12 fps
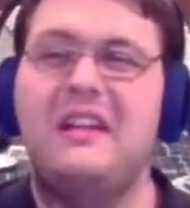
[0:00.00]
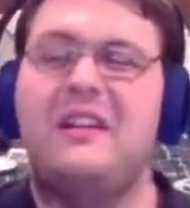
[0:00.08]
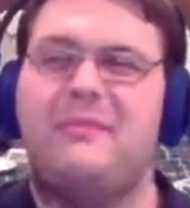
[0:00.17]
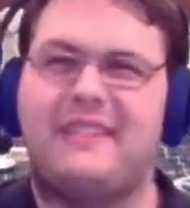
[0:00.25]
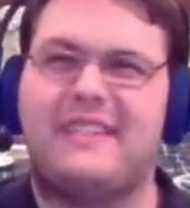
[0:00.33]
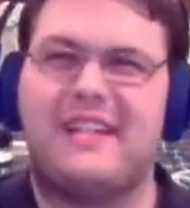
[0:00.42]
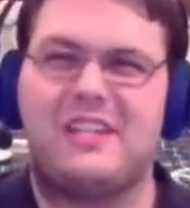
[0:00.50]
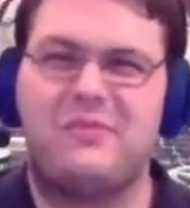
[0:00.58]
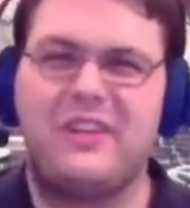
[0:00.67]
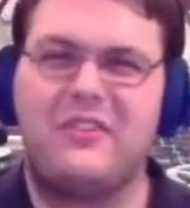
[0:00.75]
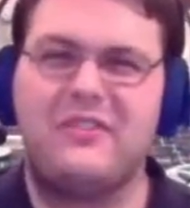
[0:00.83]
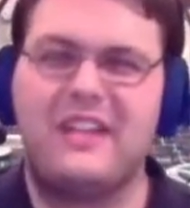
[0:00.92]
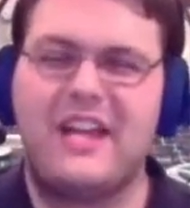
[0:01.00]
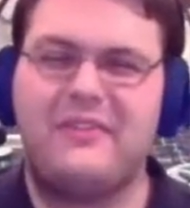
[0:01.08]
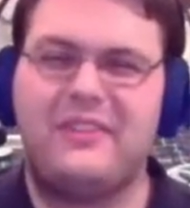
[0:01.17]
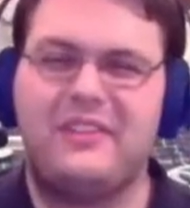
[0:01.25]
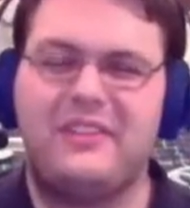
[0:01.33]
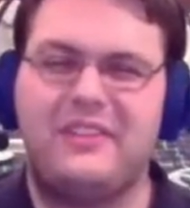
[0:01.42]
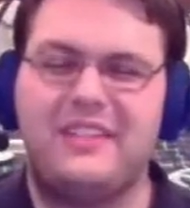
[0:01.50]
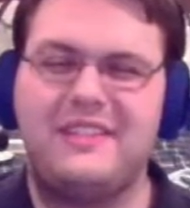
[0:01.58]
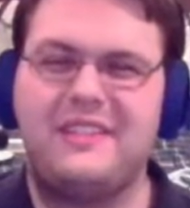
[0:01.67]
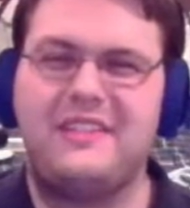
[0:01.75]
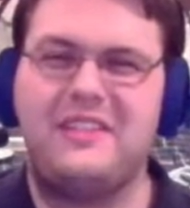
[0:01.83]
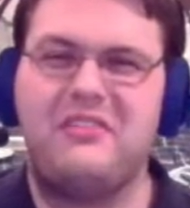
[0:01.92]
besides, we already have. This
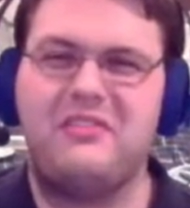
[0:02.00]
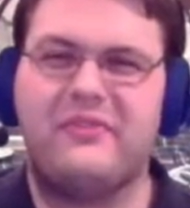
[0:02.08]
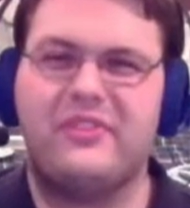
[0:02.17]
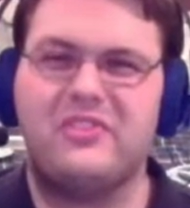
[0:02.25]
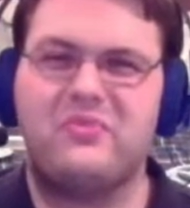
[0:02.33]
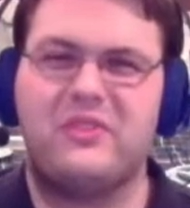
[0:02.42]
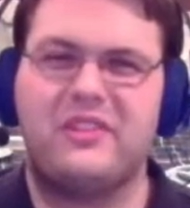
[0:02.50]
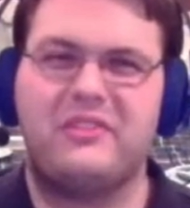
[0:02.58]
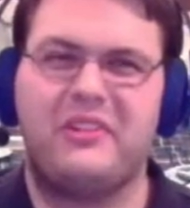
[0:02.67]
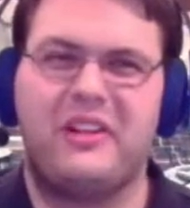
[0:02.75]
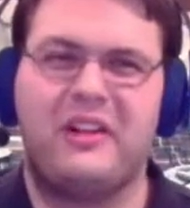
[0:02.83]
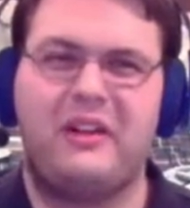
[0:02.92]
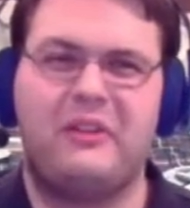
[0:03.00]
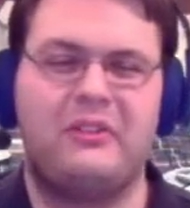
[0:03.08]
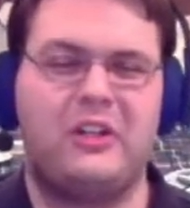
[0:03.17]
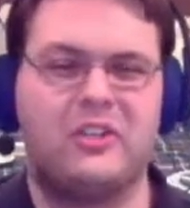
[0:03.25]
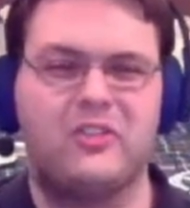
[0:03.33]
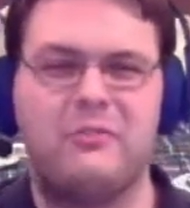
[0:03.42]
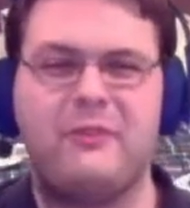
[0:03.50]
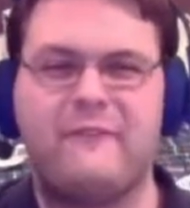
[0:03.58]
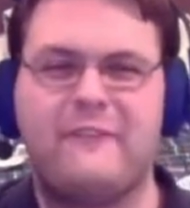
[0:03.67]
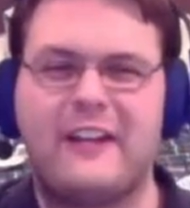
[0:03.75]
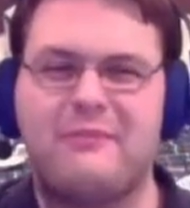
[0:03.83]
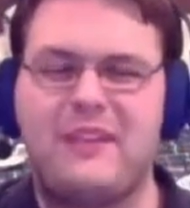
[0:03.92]
is a universe where a group of
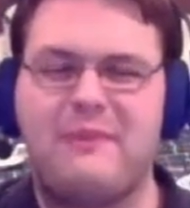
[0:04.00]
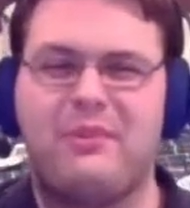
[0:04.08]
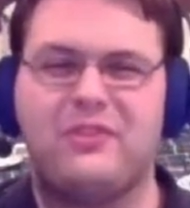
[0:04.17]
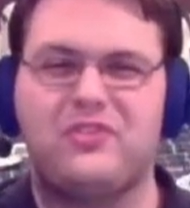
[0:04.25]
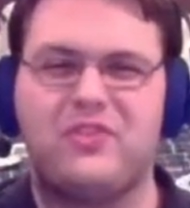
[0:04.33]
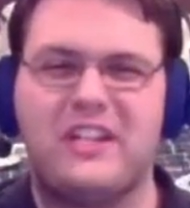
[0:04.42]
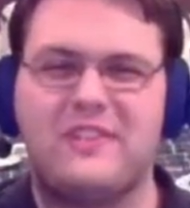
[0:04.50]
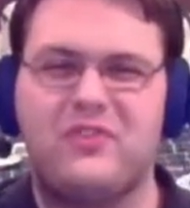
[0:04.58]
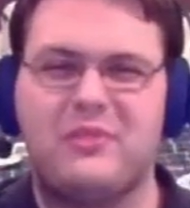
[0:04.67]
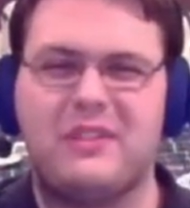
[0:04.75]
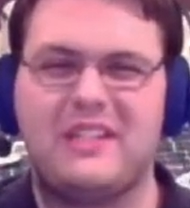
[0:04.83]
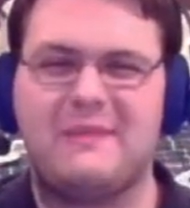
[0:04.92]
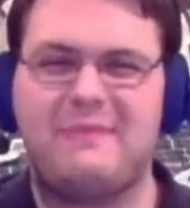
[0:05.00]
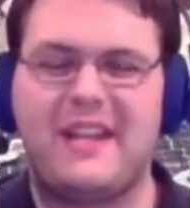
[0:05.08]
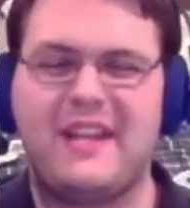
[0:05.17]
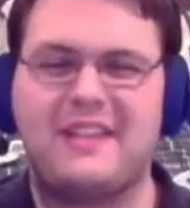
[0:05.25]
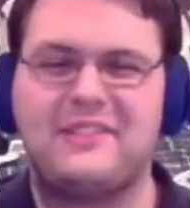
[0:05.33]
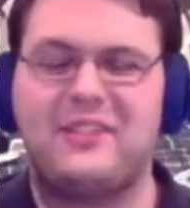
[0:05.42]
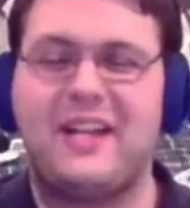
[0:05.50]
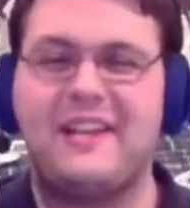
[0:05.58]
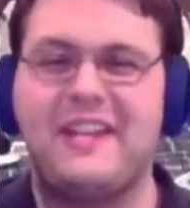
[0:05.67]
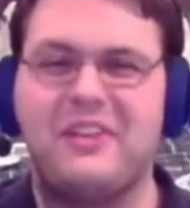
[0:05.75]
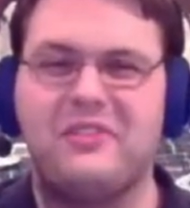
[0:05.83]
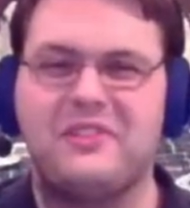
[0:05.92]
5 people transform into spandex-clad
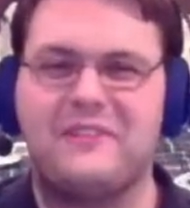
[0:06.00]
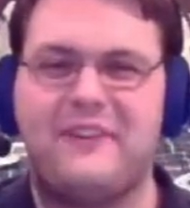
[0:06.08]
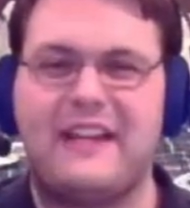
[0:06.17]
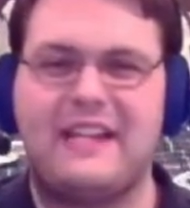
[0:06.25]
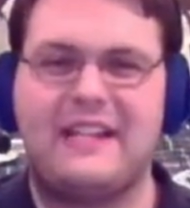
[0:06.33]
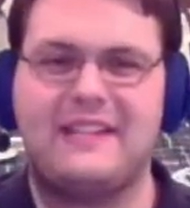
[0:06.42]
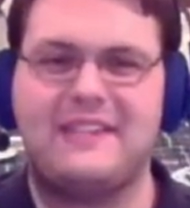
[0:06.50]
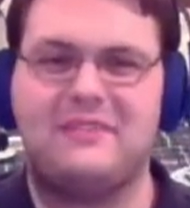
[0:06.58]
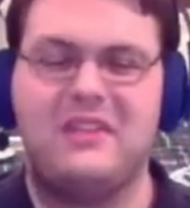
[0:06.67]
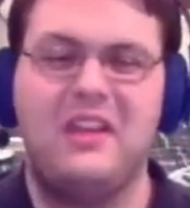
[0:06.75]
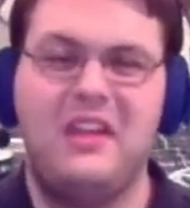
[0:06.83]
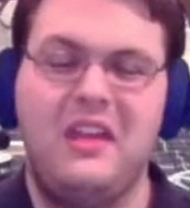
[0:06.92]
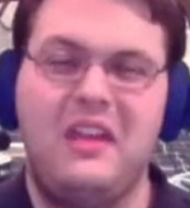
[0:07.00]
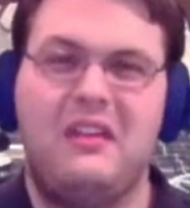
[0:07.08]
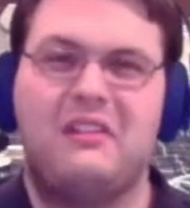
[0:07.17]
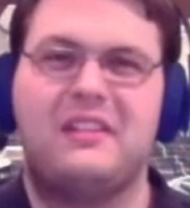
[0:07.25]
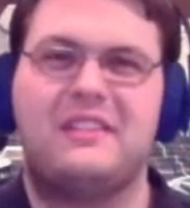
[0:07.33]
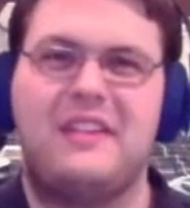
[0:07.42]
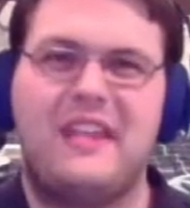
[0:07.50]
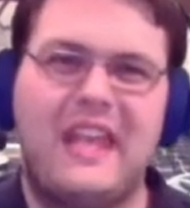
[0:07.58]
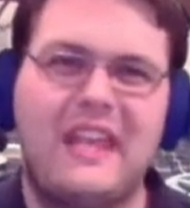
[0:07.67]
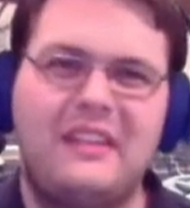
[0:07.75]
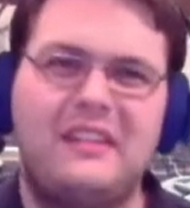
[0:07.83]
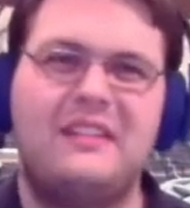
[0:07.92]
heroes to fight against, let's see,
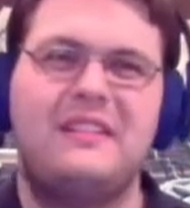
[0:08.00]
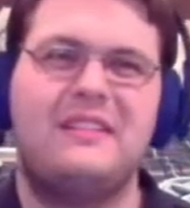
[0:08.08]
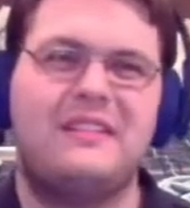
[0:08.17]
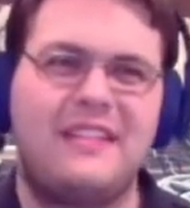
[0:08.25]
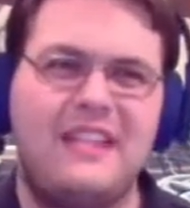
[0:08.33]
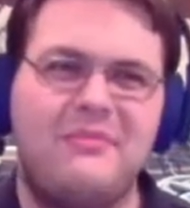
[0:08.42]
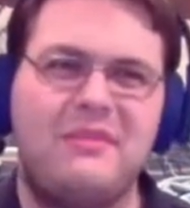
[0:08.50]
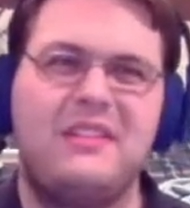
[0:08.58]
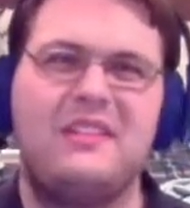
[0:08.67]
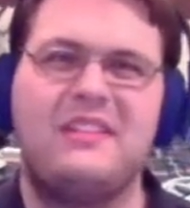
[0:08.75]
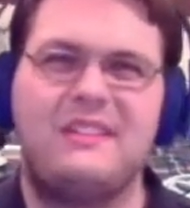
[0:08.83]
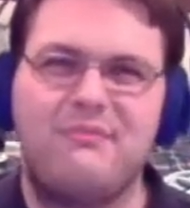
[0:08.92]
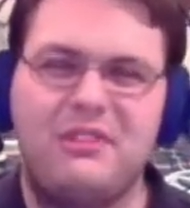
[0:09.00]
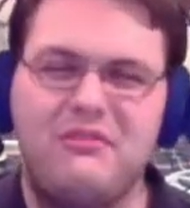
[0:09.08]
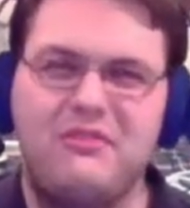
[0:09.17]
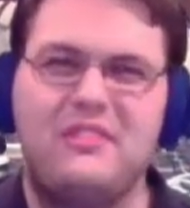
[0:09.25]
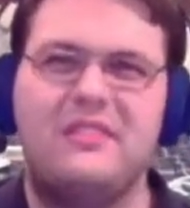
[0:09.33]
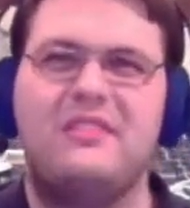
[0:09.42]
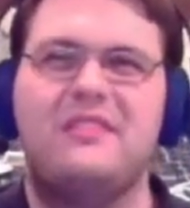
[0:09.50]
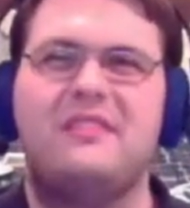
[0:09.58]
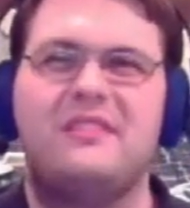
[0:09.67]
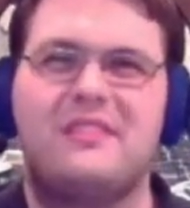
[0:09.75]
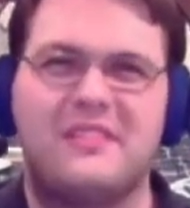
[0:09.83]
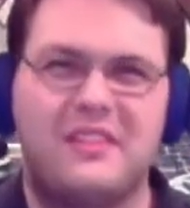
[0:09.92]
aliens, demons,
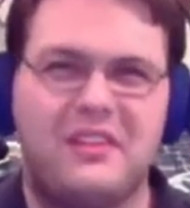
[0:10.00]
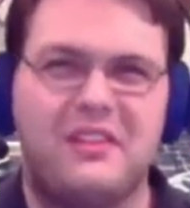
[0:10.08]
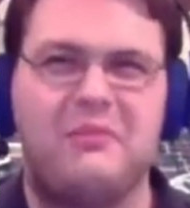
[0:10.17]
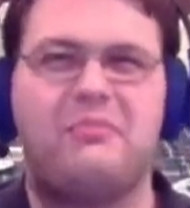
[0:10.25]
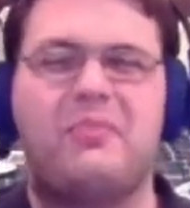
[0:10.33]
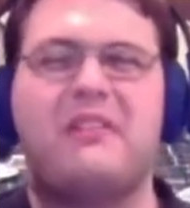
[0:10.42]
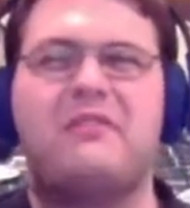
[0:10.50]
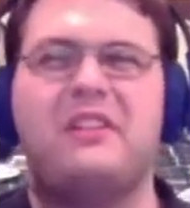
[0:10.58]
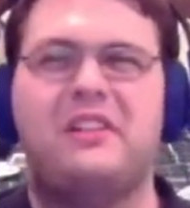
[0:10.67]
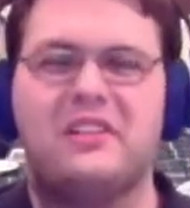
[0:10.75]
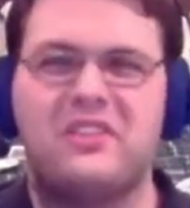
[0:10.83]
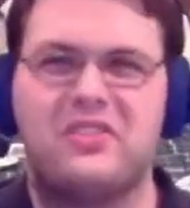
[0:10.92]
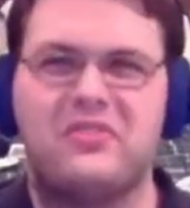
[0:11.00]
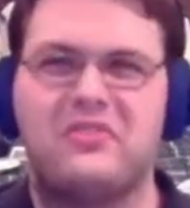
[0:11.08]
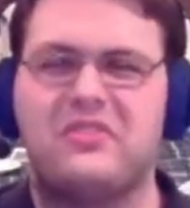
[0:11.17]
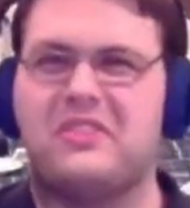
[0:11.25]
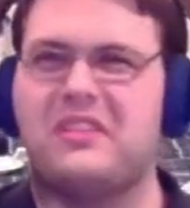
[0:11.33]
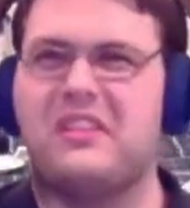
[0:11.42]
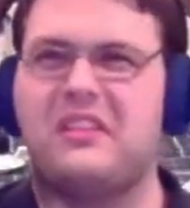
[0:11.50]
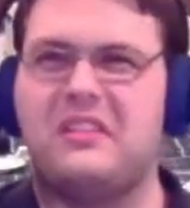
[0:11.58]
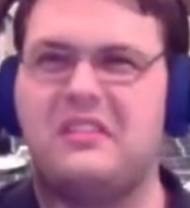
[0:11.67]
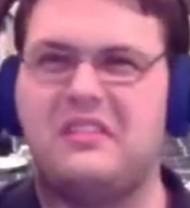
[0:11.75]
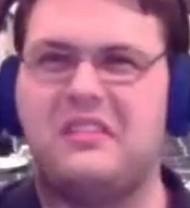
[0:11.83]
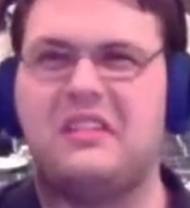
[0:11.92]
mutants, bounty hunters,
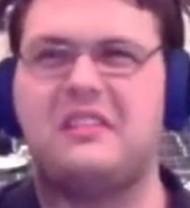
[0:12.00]
and let's